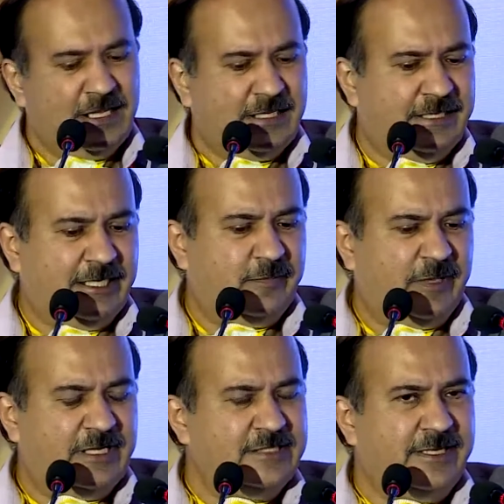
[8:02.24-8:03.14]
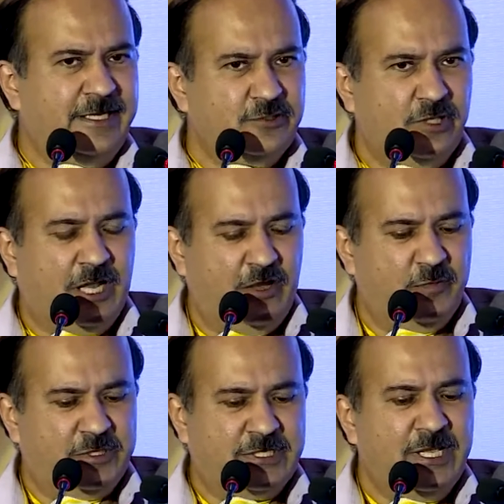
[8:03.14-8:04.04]
clinical pregnancy rates, or live
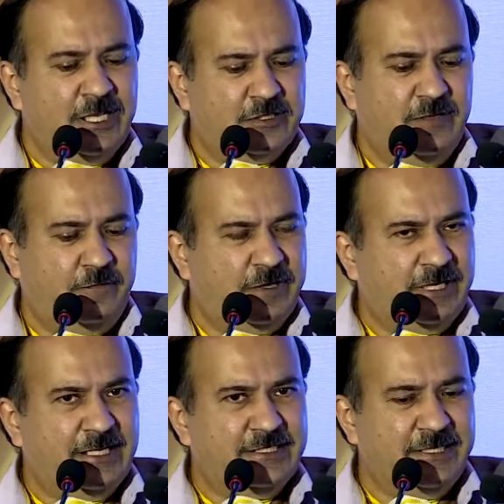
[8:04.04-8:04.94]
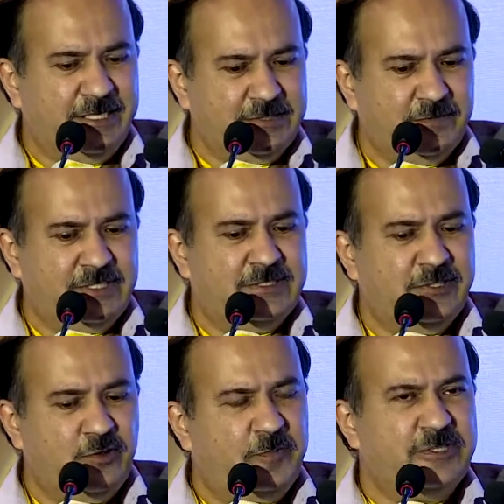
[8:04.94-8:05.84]
births. So the fertilization rates with
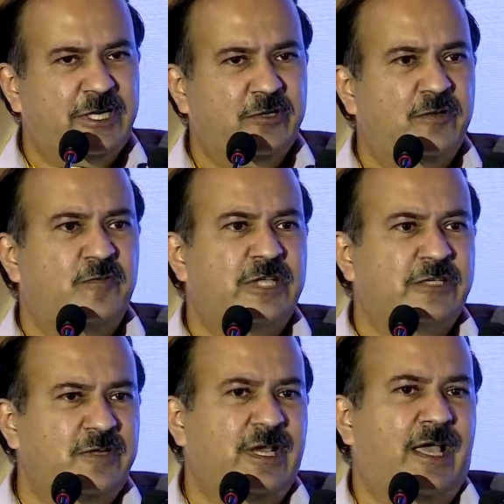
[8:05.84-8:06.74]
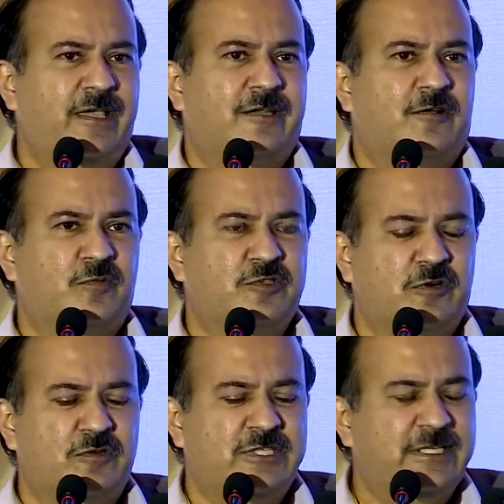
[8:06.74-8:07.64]
0% group was actually higher, almost
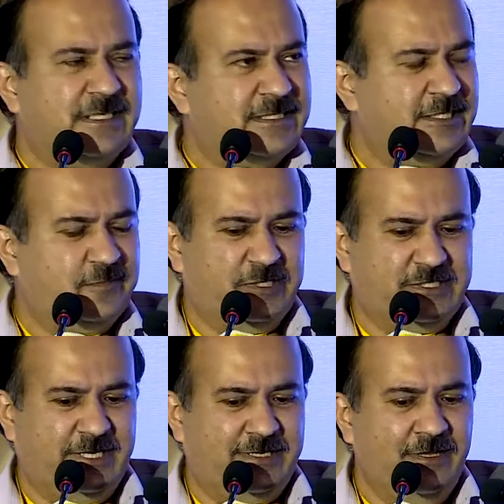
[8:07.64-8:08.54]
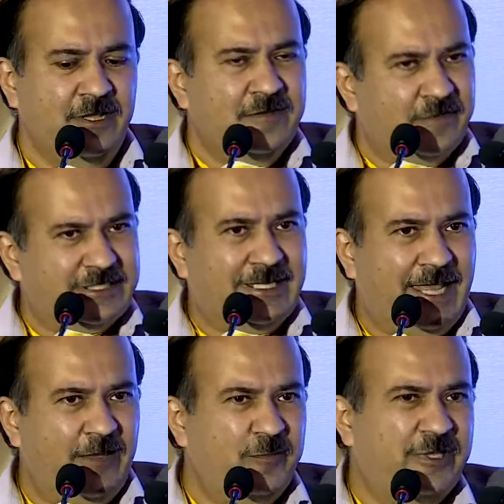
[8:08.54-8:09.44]
around 66%, whereas the
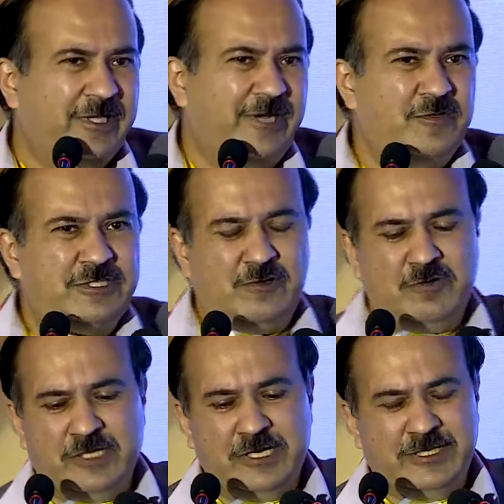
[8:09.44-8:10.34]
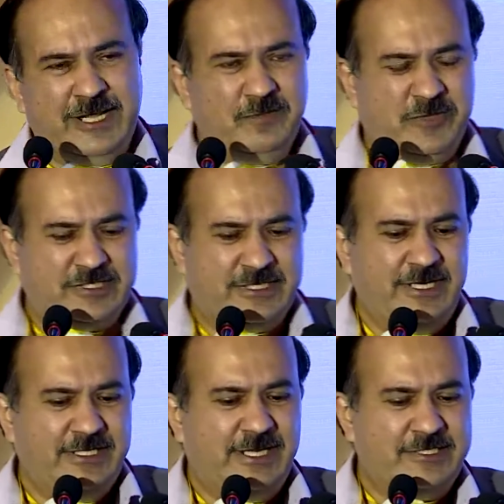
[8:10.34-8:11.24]
live birth rate was around 39%
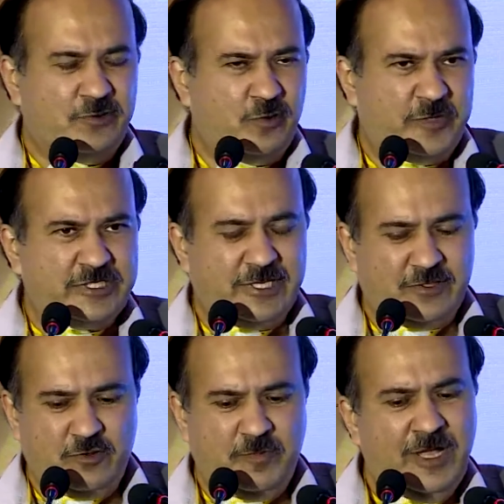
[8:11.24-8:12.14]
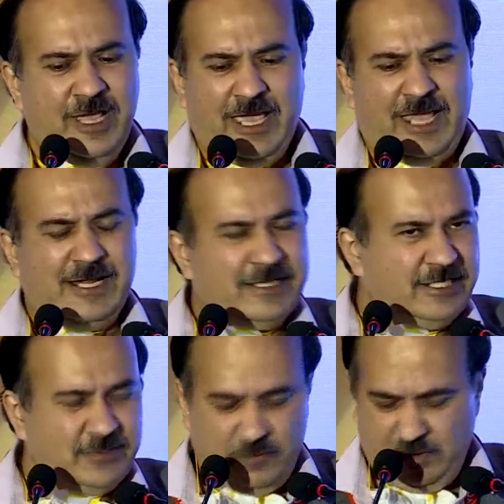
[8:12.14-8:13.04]
in that 0% group, and
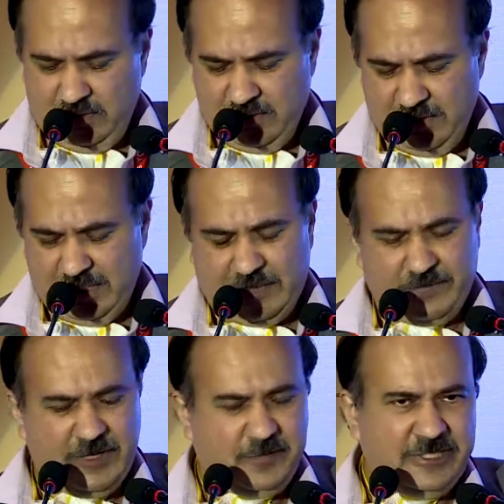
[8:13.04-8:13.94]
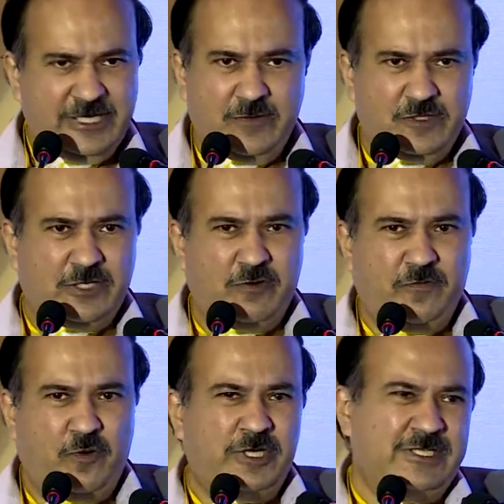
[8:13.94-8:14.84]
others were, in that 1%, it was around
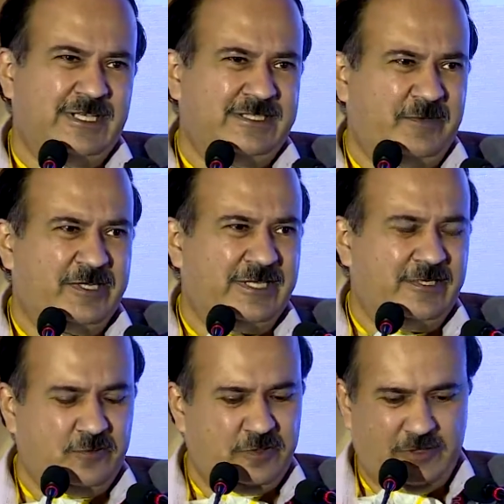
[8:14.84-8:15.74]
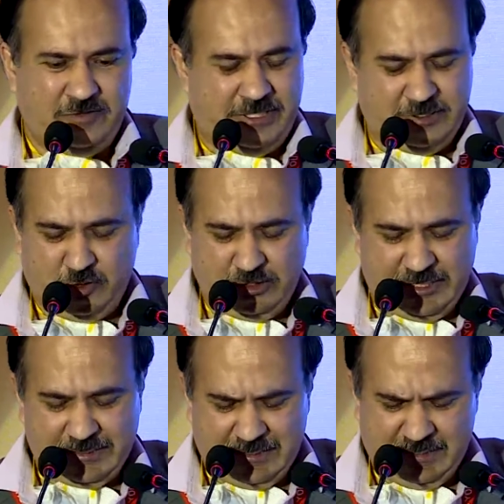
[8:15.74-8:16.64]
46%. So they have said it's not
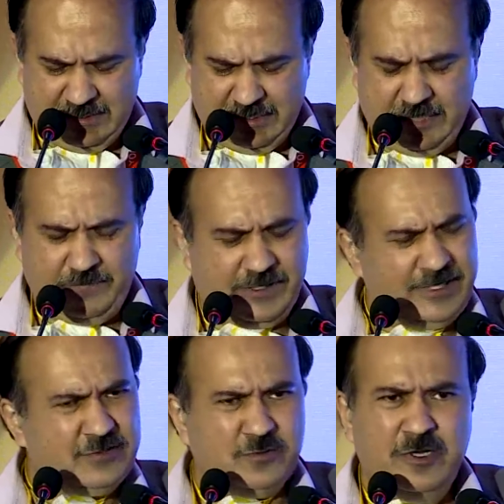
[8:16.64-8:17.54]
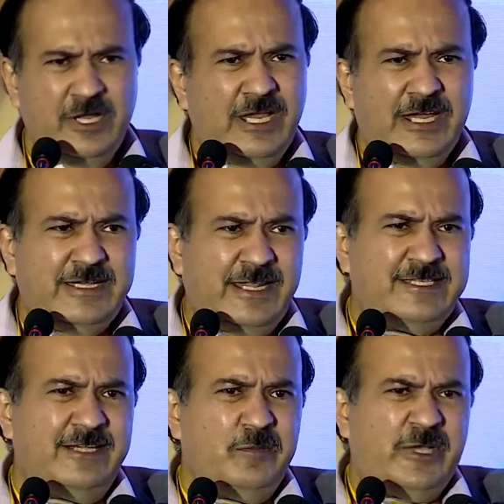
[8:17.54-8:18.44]
statistically significant, so there
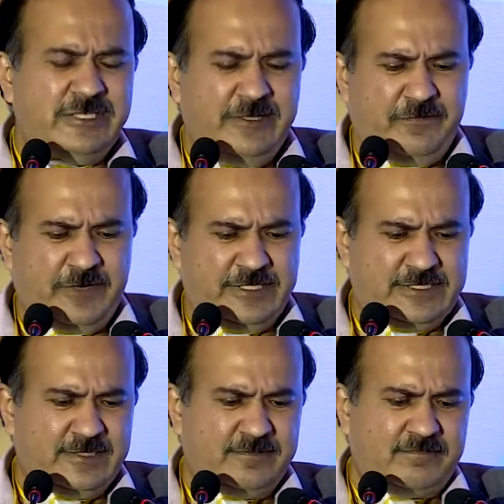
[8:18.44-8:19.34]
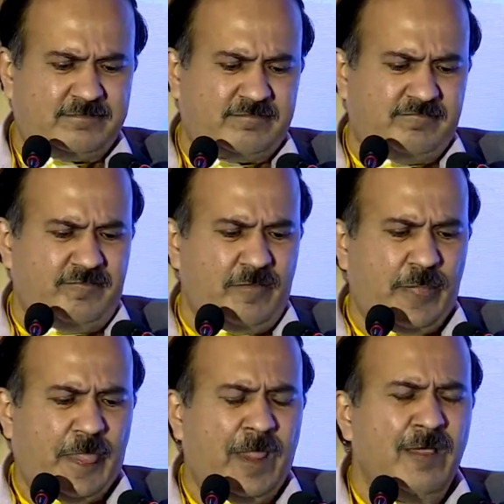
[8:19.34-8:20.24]
isn't much difference.
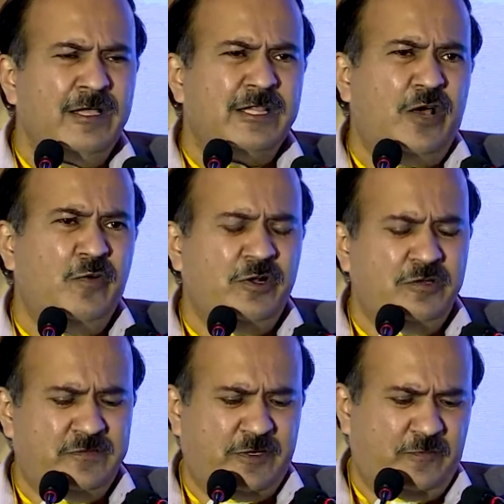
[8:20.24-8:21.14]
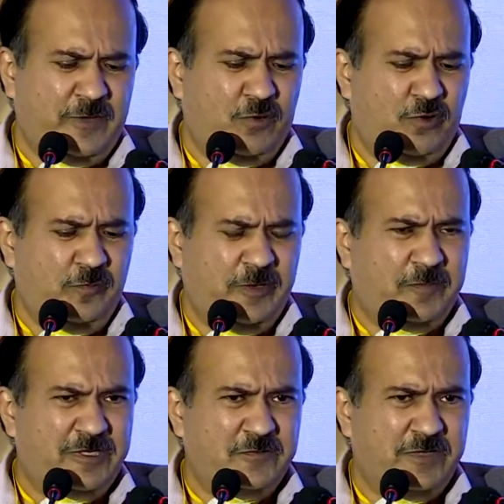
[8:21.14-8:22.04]
Now when you use one of my old
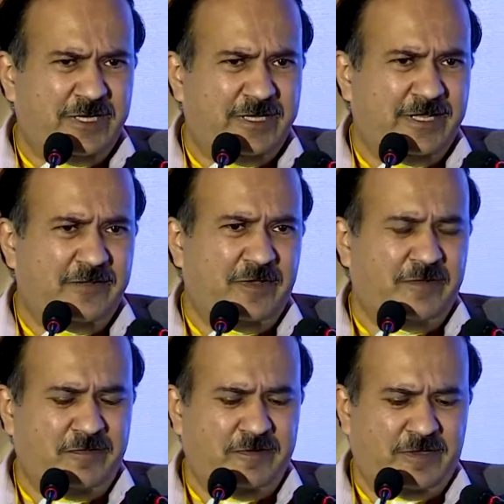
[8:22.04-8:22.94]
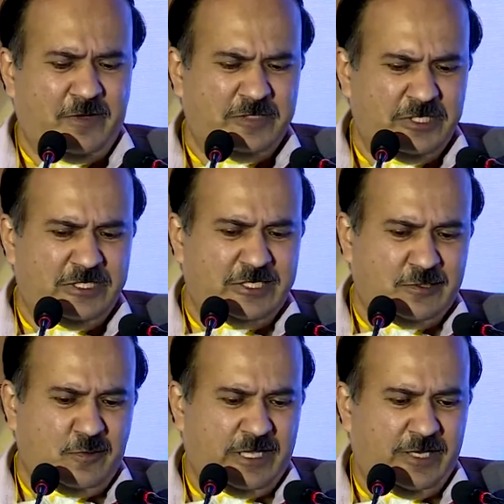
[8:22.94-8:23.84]
papers we had done when I was in
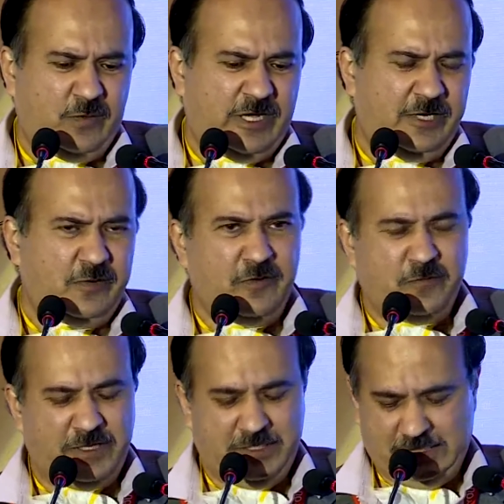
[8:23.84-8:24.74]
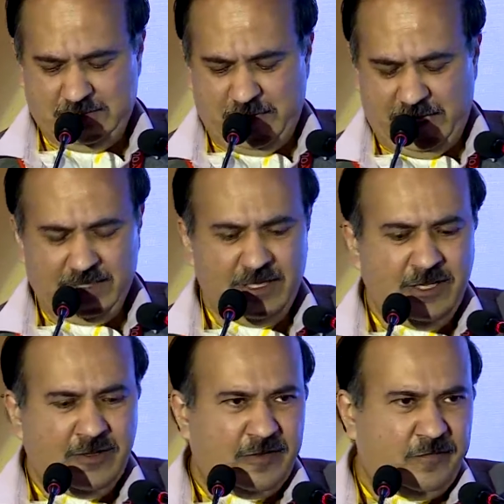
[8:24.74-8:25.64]
Justlo, I think 25 years back,
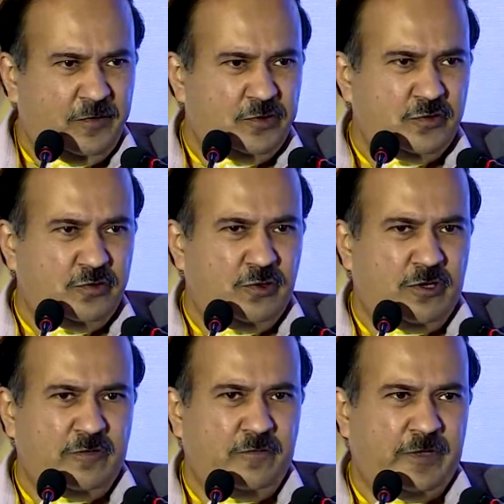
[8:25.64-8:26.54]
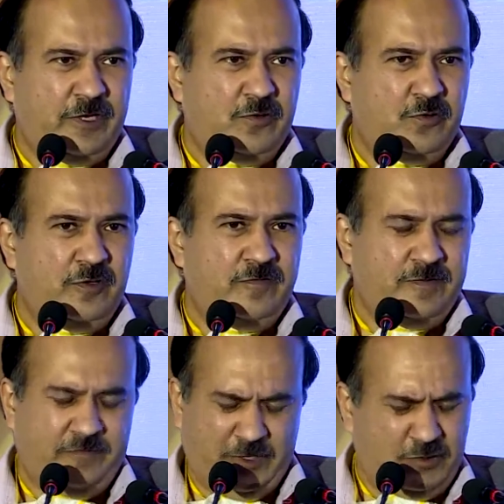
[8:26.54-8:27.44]
we used to do a lot of
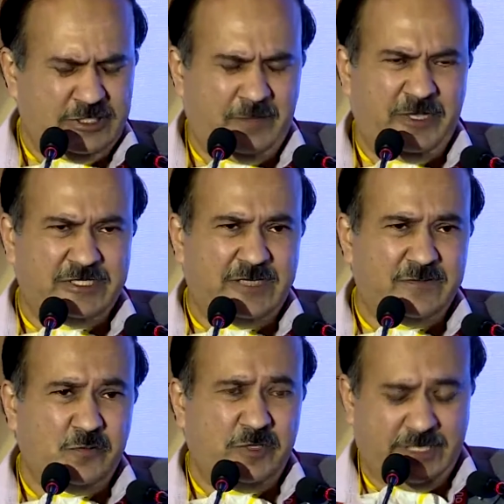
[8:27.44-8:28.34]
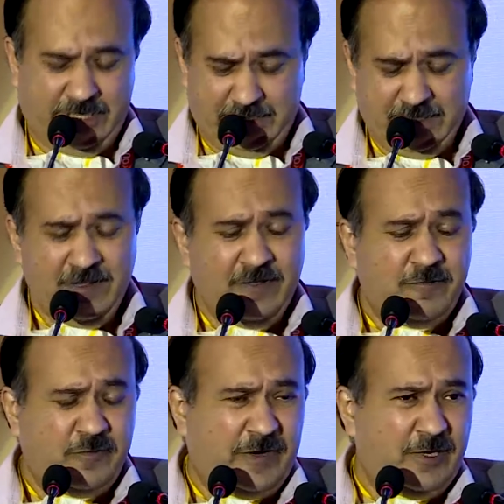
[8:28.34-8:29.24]
varicocele patients we would get.
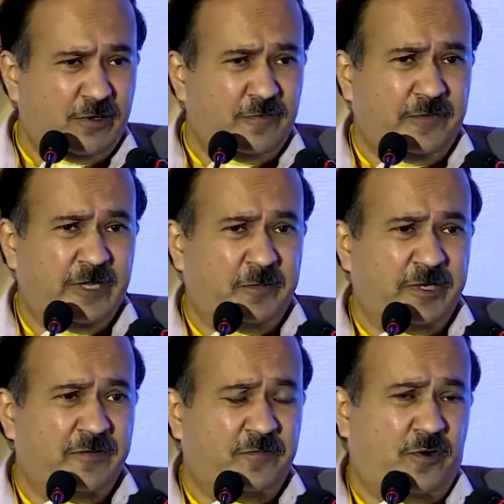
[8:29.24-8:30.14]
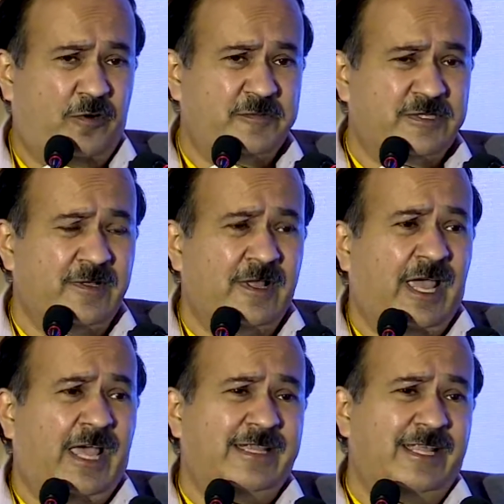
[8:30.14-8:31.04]
We'd find a lot of tapering forms.
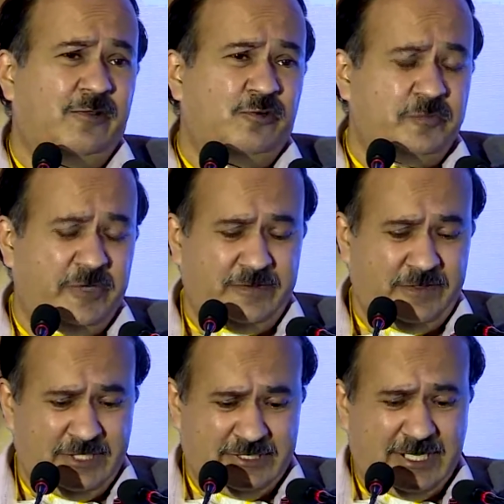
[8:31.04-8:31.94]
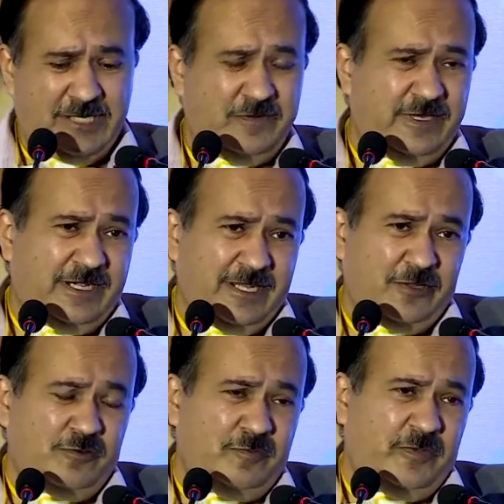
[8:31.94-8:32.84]
And then this study we had
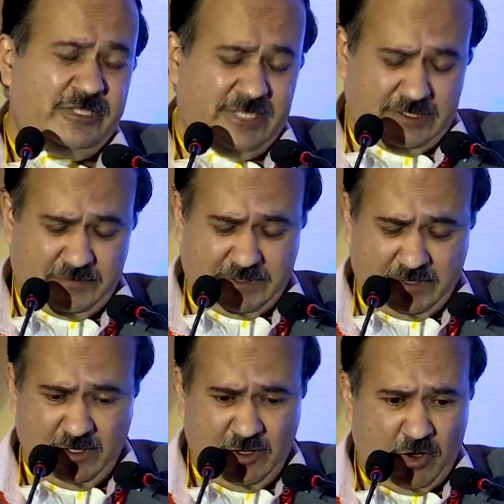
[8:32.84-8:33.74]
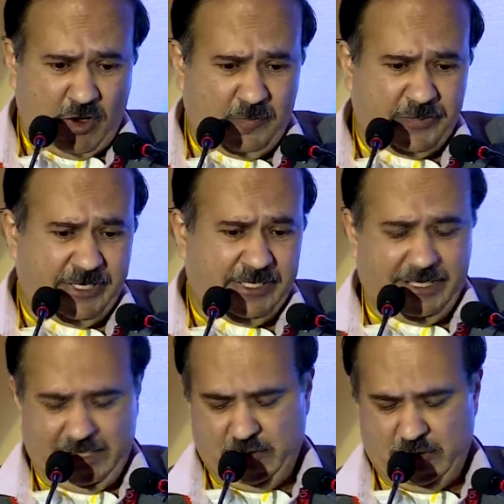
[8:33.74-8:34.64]
done, patients were operated
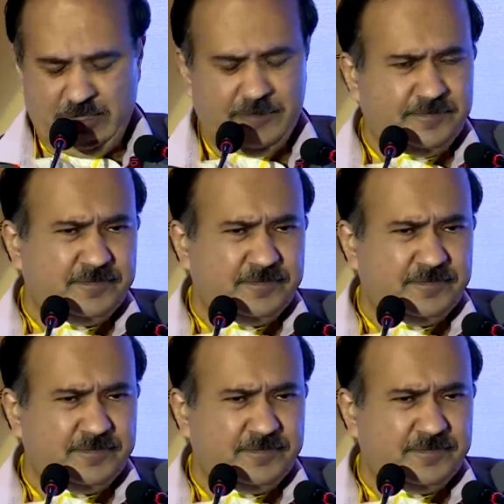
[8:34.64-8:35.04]
and all.